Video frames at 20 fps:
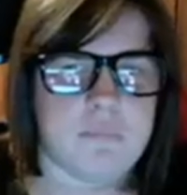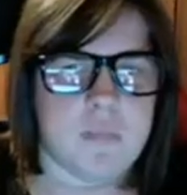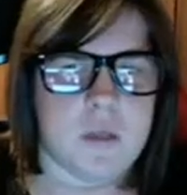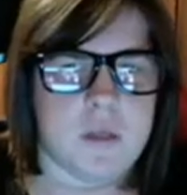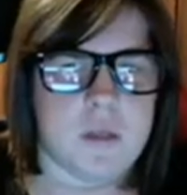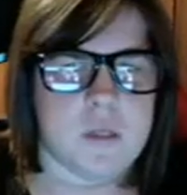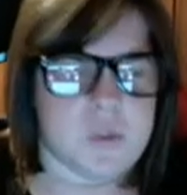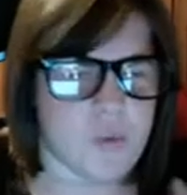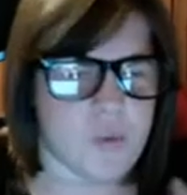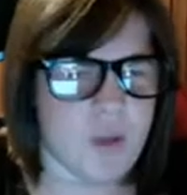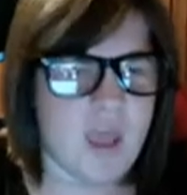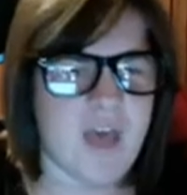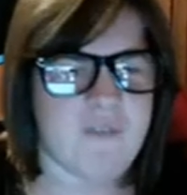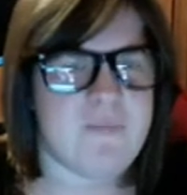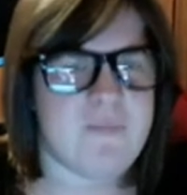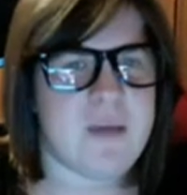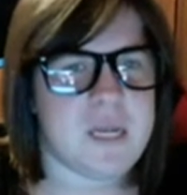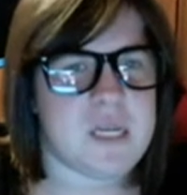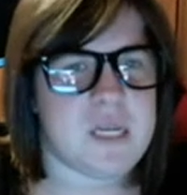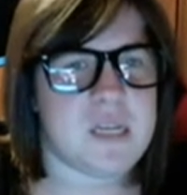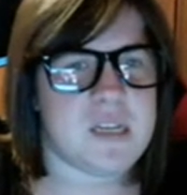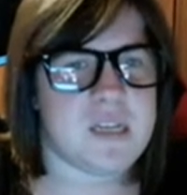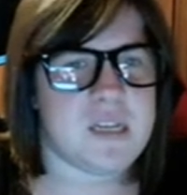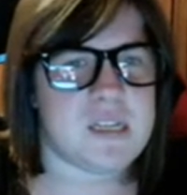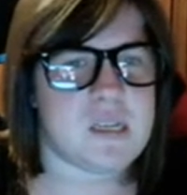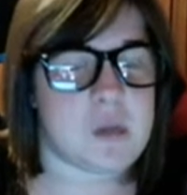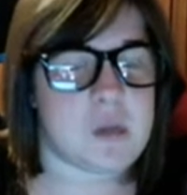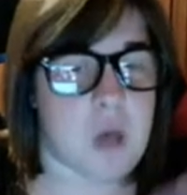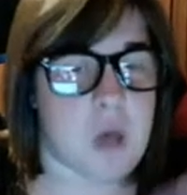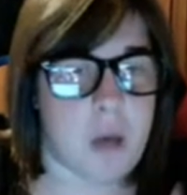So I have mentioned
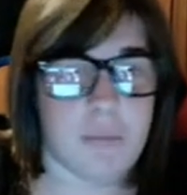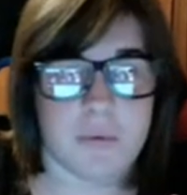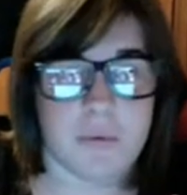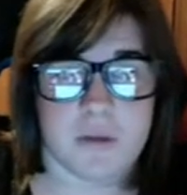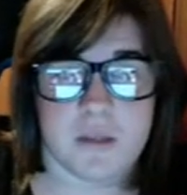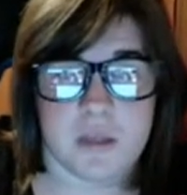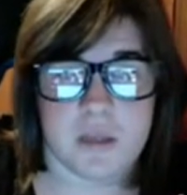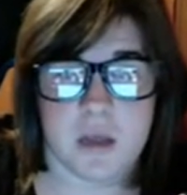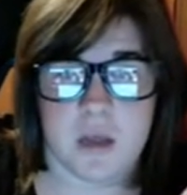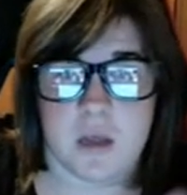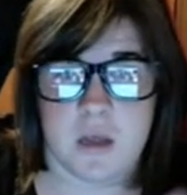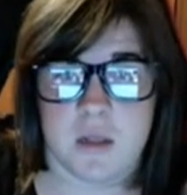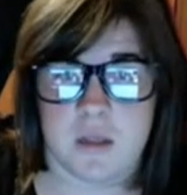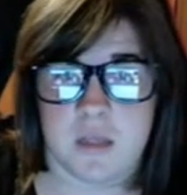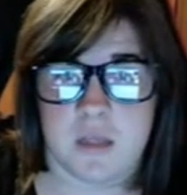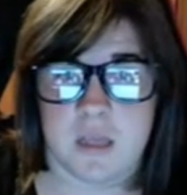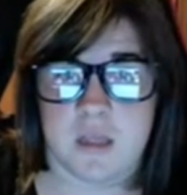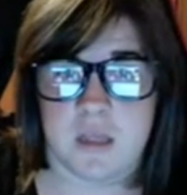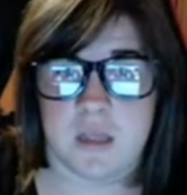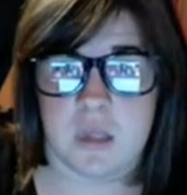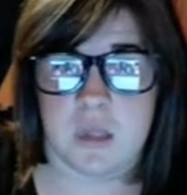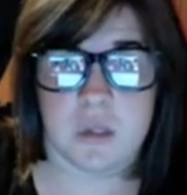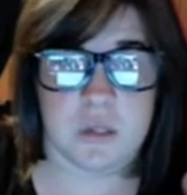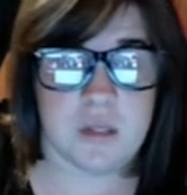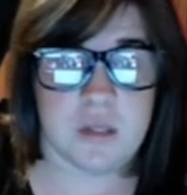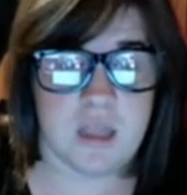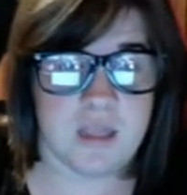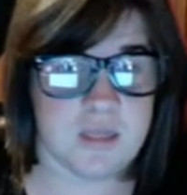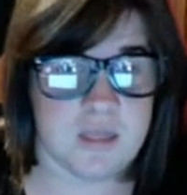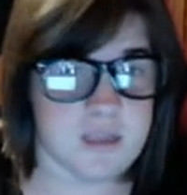this a couple of times
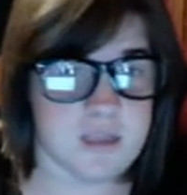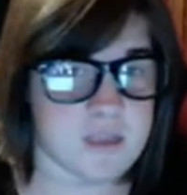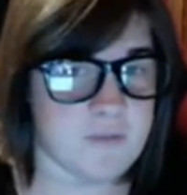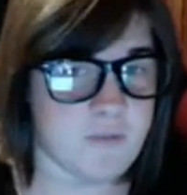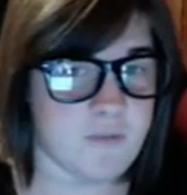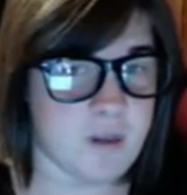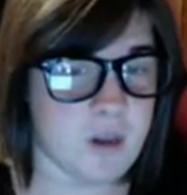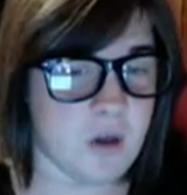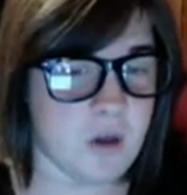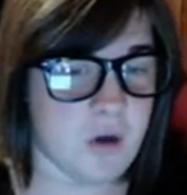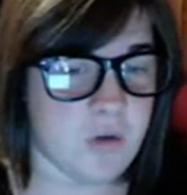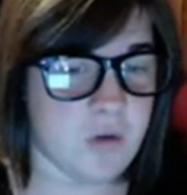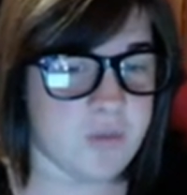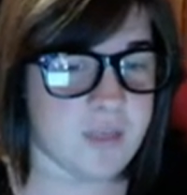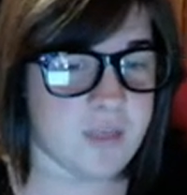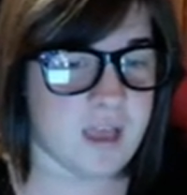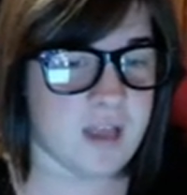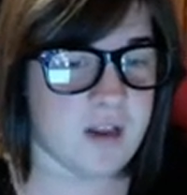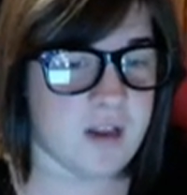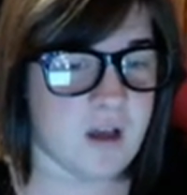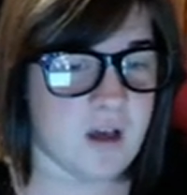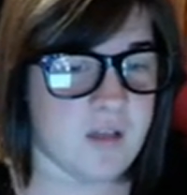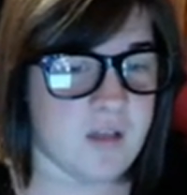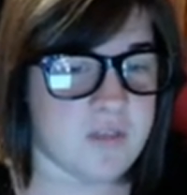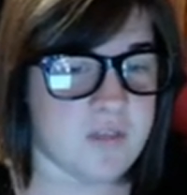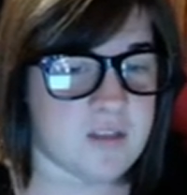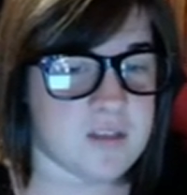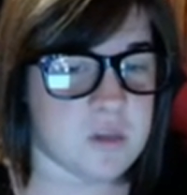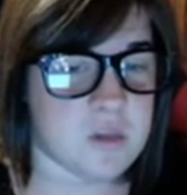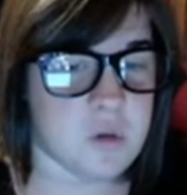in this video that
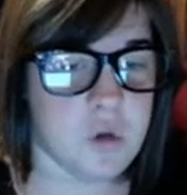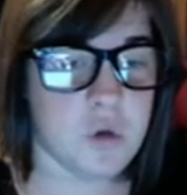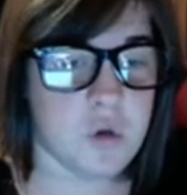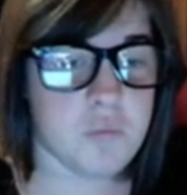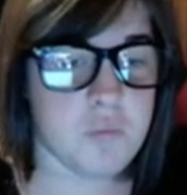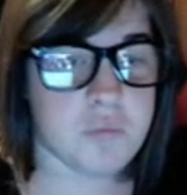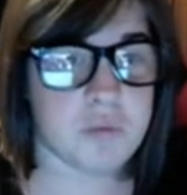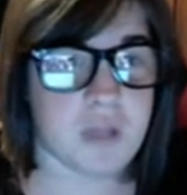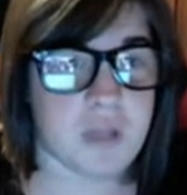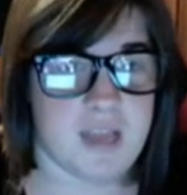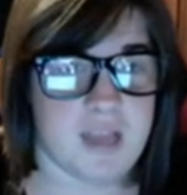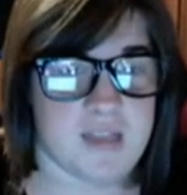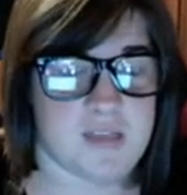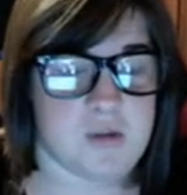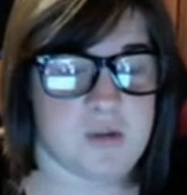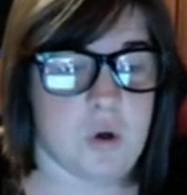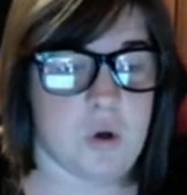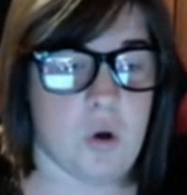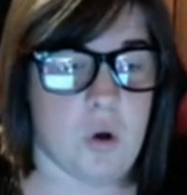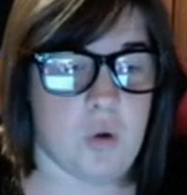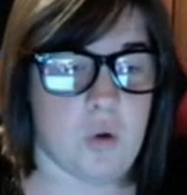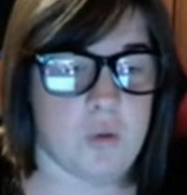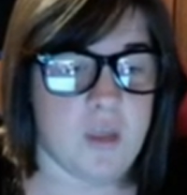there's a new place called